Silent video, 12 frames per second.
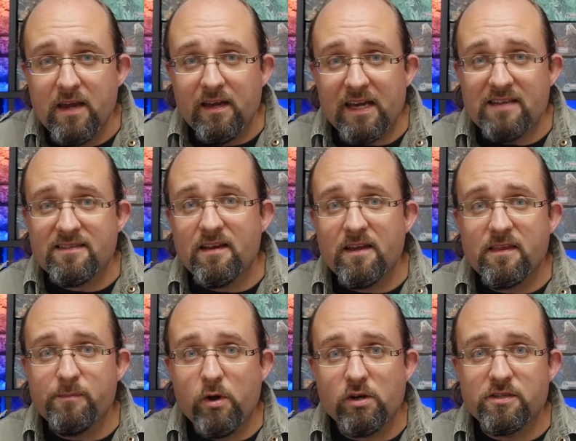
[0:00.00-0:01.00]
Inside the
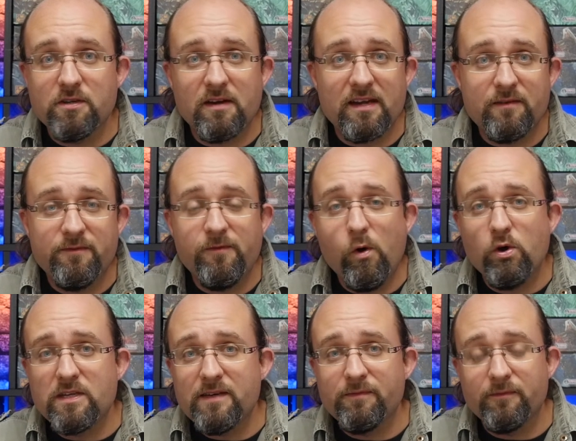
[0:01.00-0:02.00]
box, you're getting 4
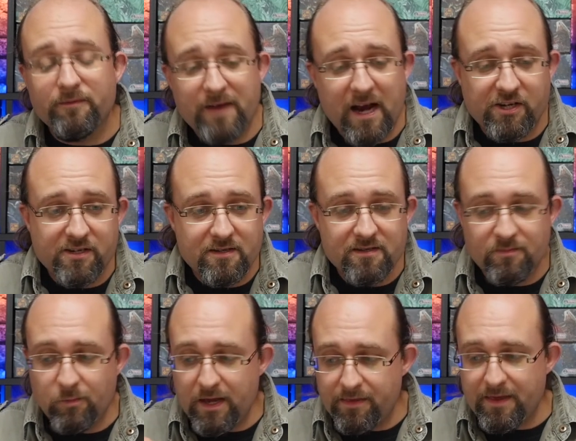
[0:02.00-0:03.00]
different factions
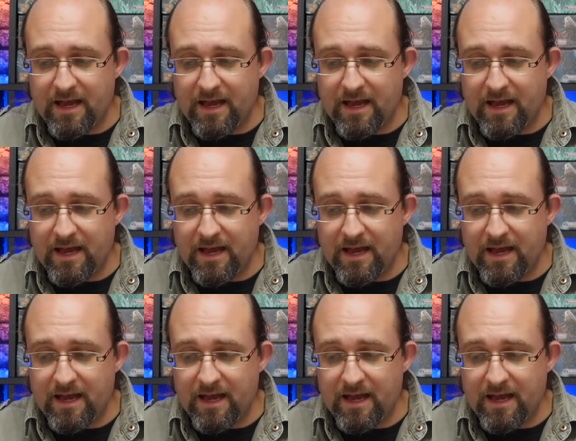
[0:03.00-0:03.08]
with,